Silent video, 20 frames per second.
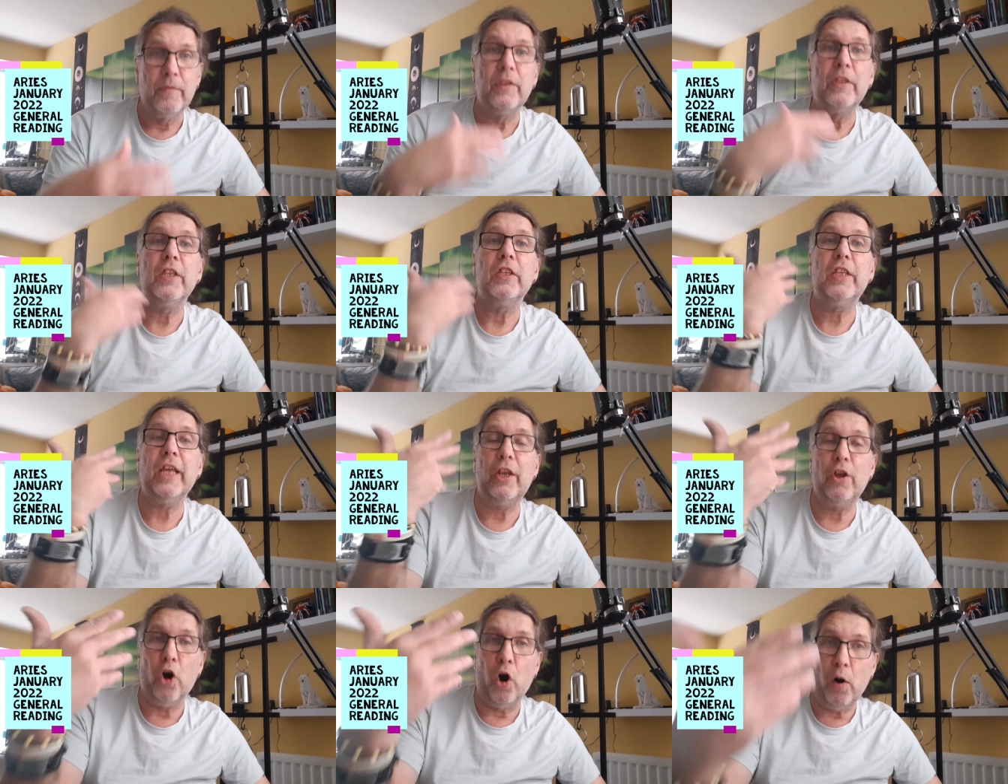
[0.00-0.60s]

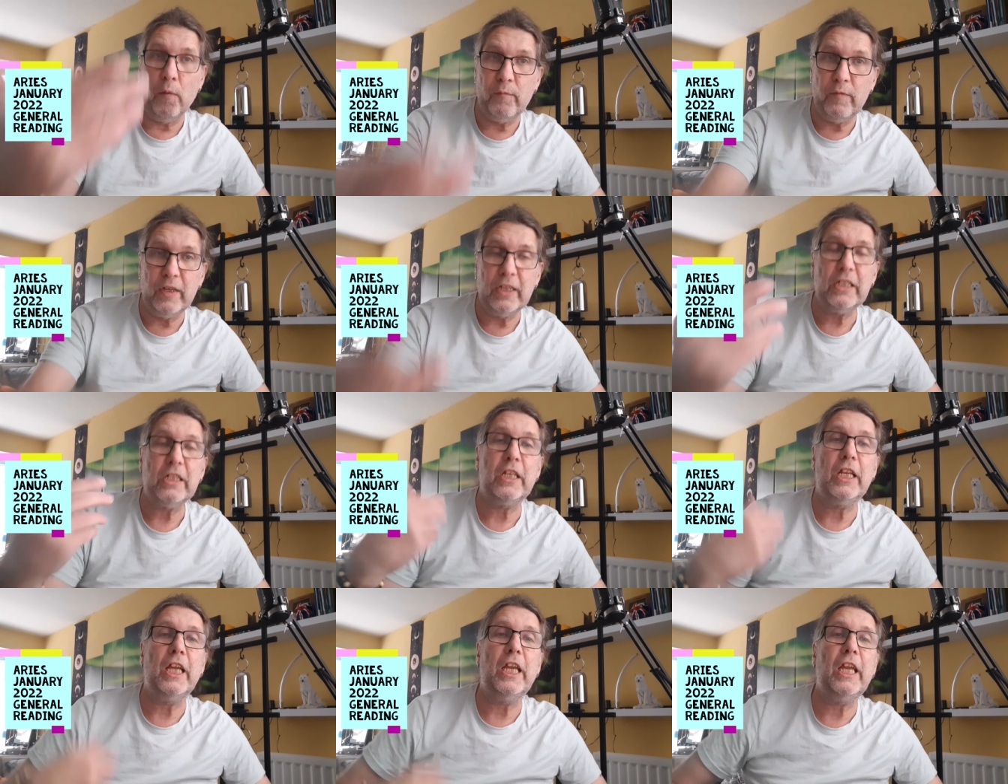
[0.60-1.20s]
then
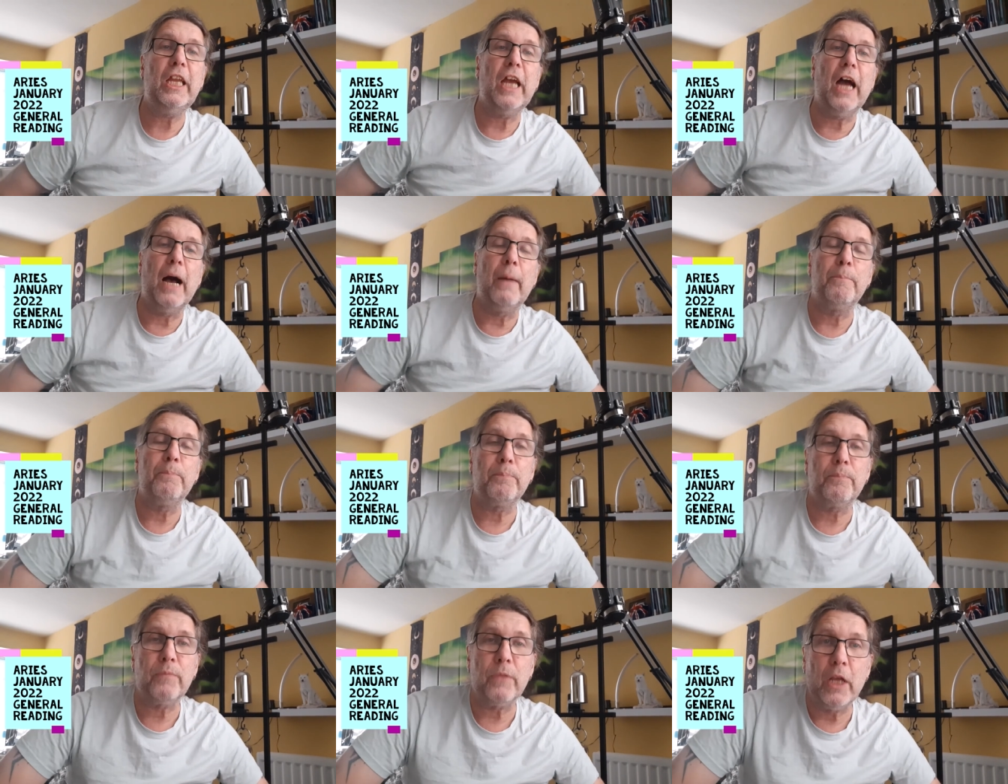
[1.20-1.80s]
obviously
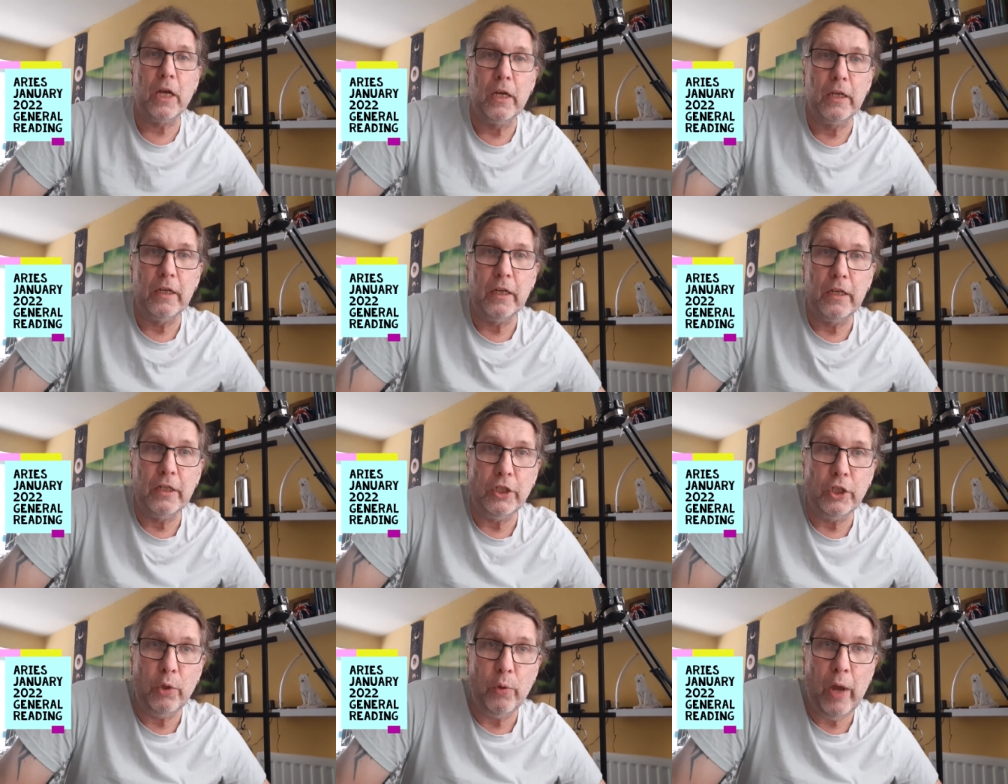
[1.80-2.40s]
um,
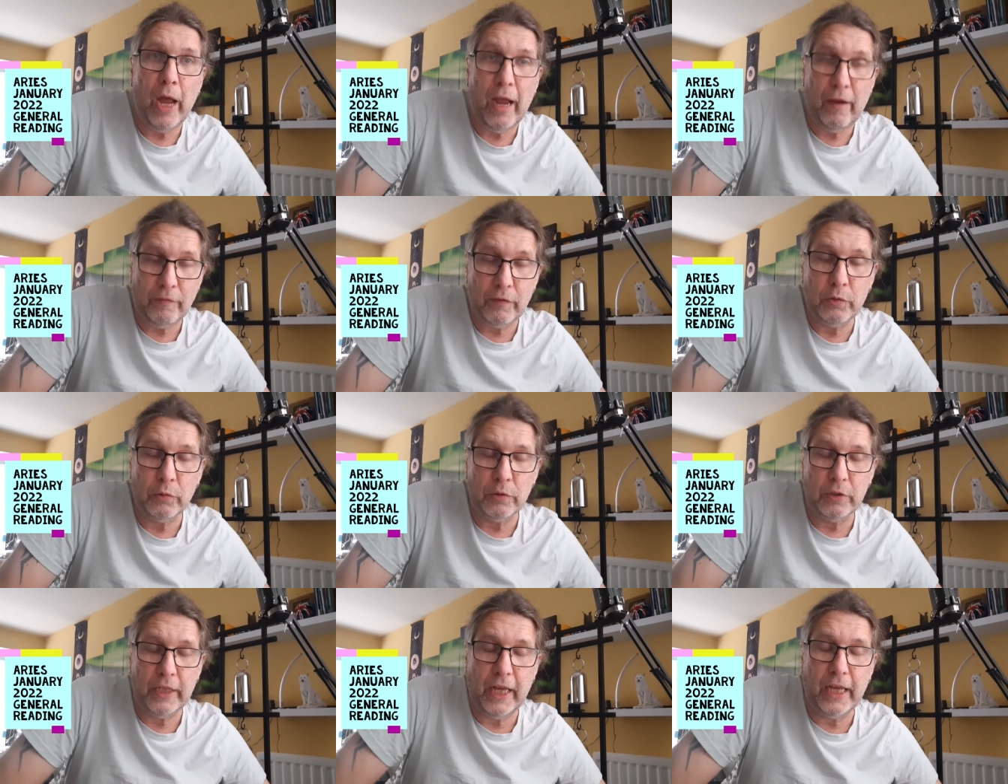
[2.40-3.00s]
you have
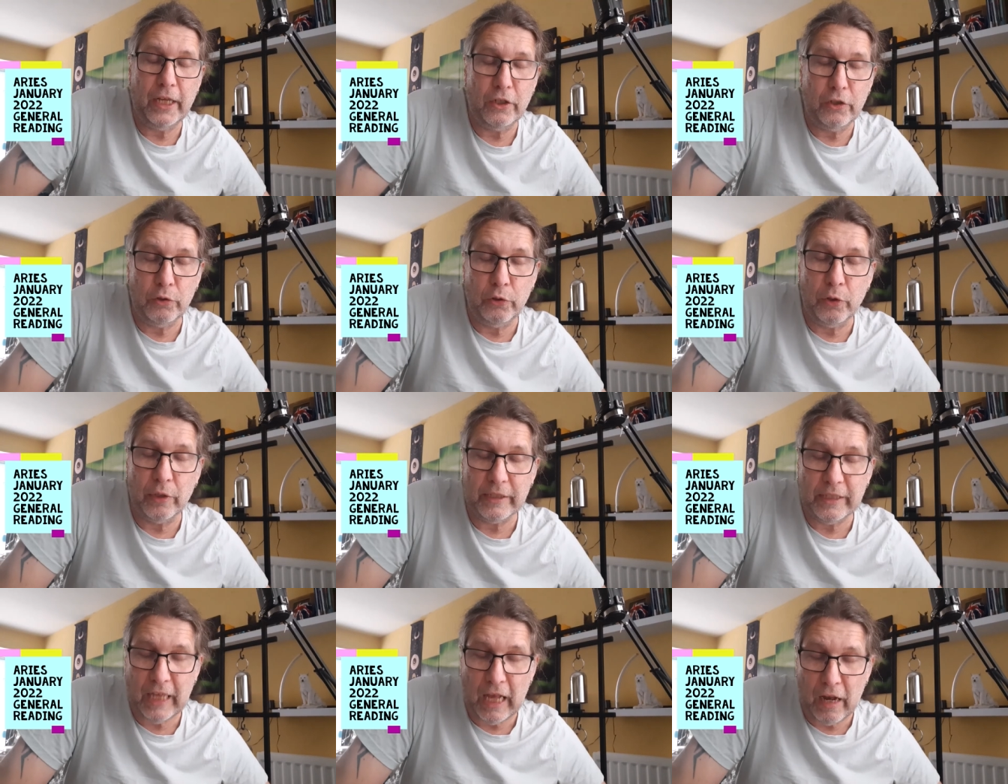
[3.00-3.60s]
to say to
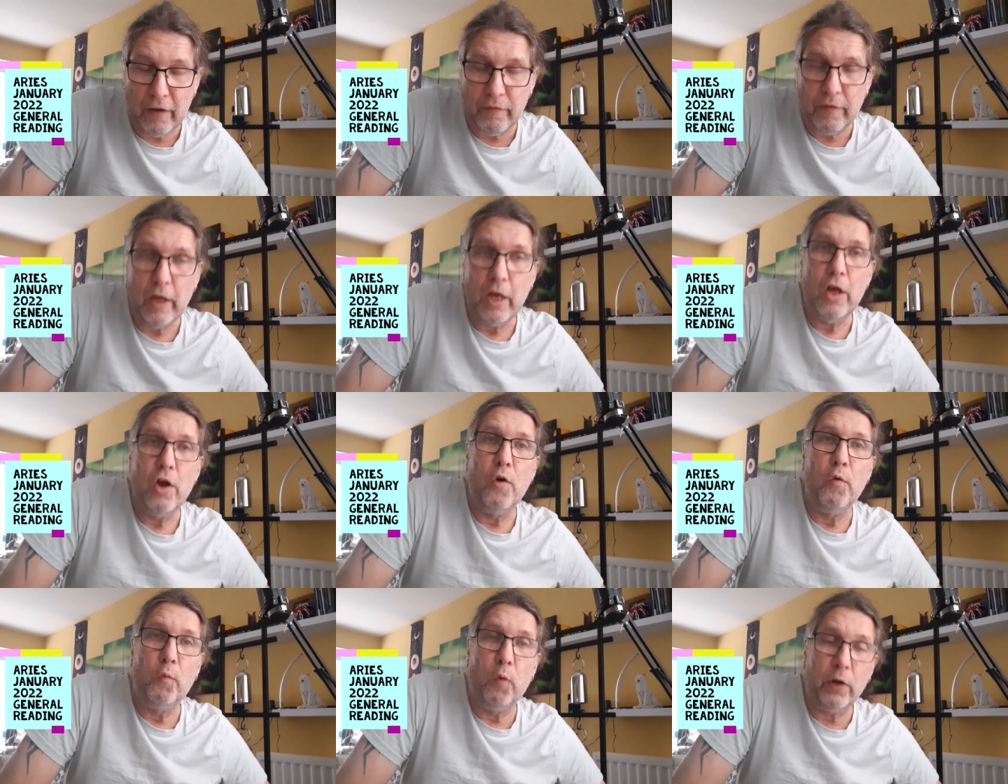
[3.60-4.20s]
yourself,
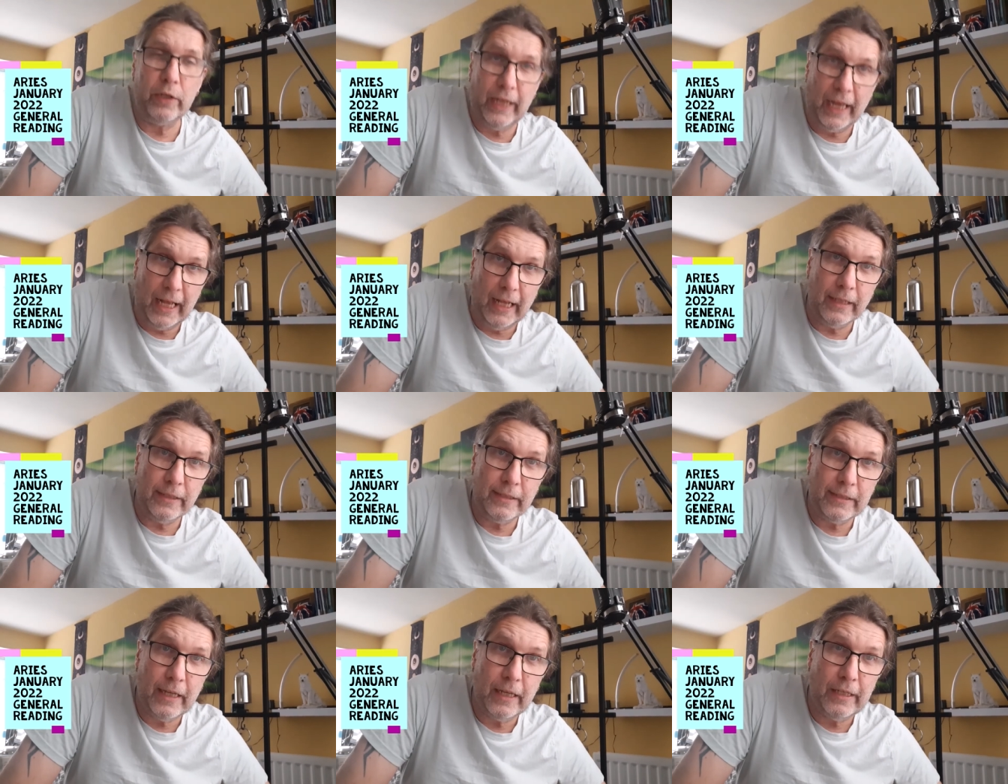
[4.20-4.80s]
what
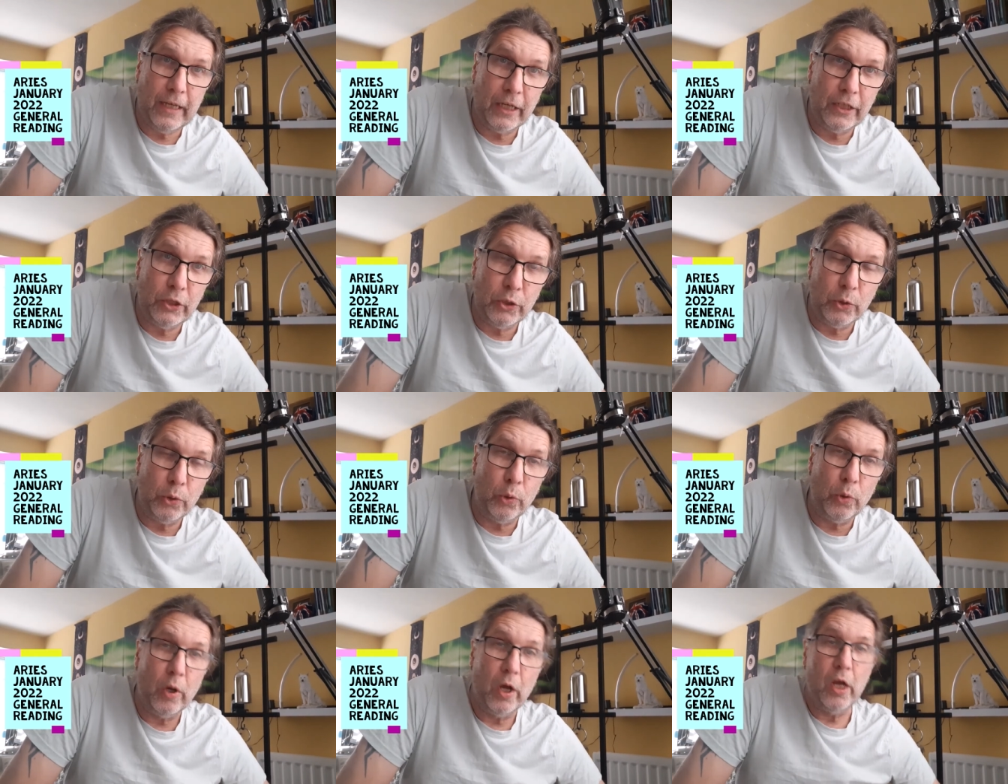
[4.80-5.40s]
else can I
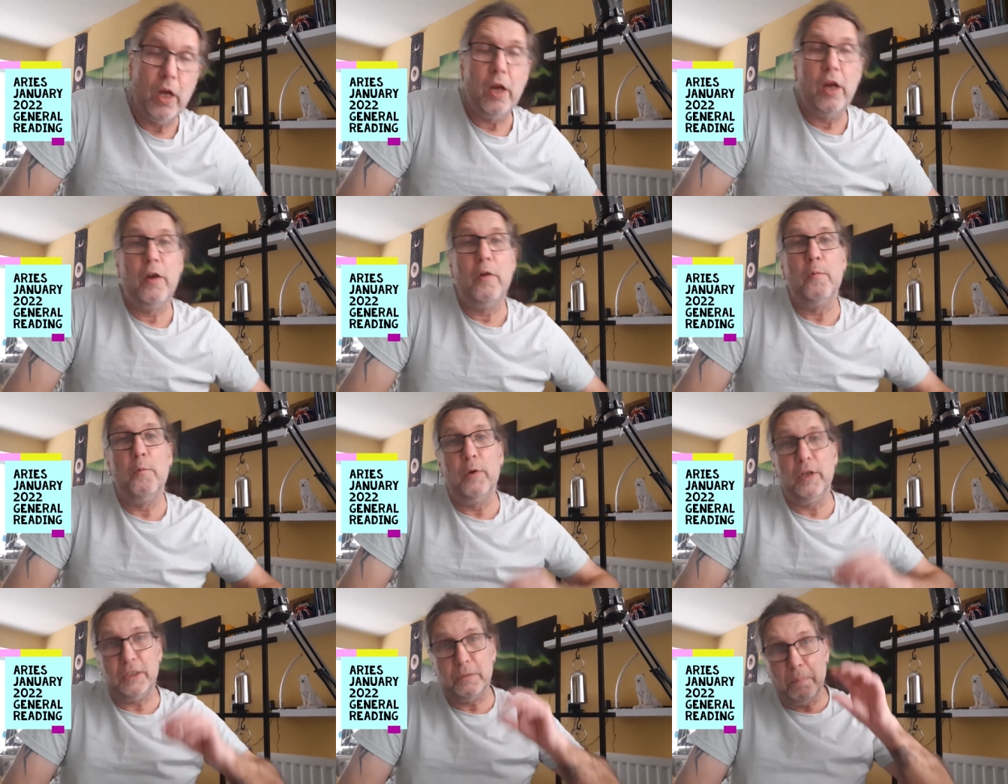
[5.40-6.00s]
do
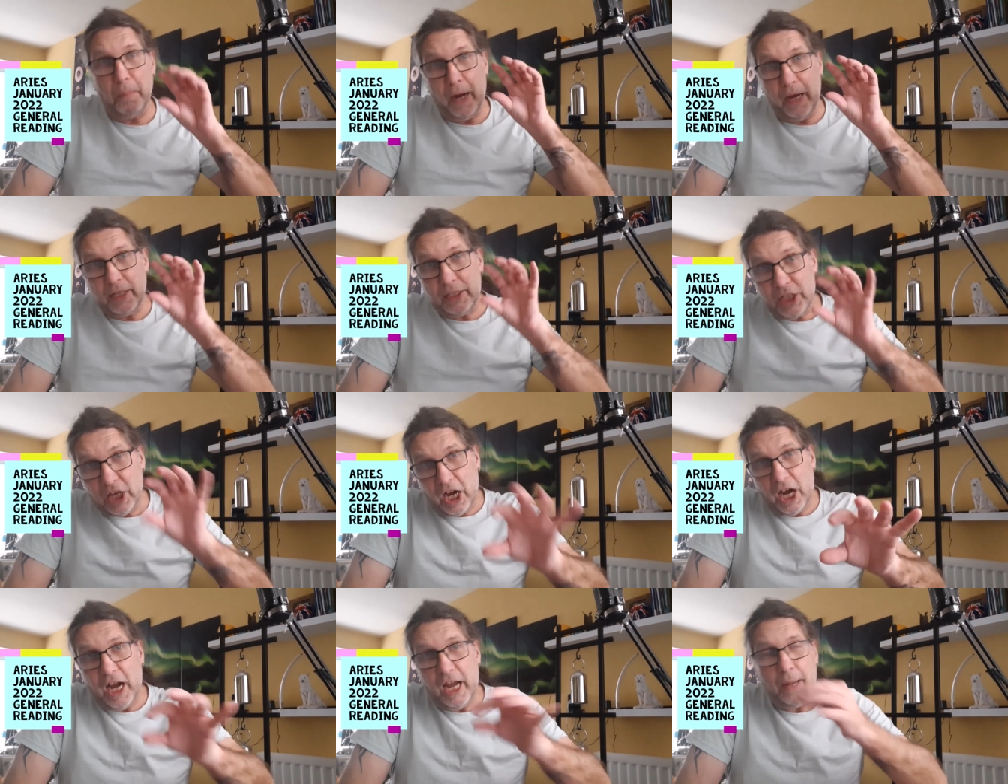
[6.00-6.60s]
with my
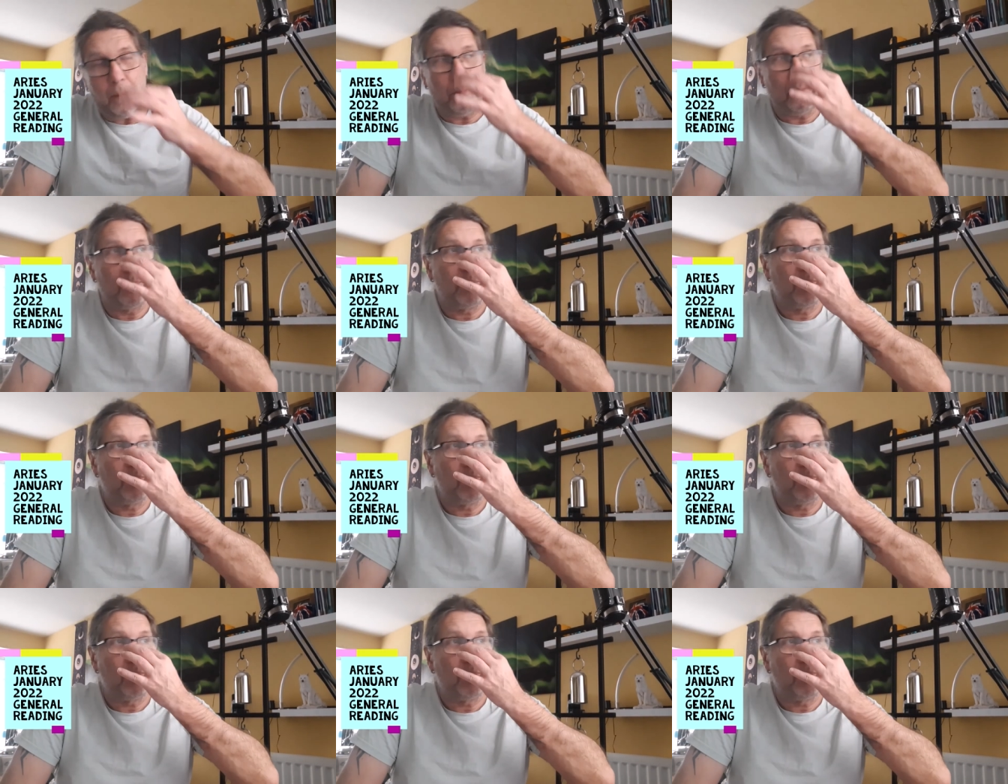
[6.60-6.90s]
time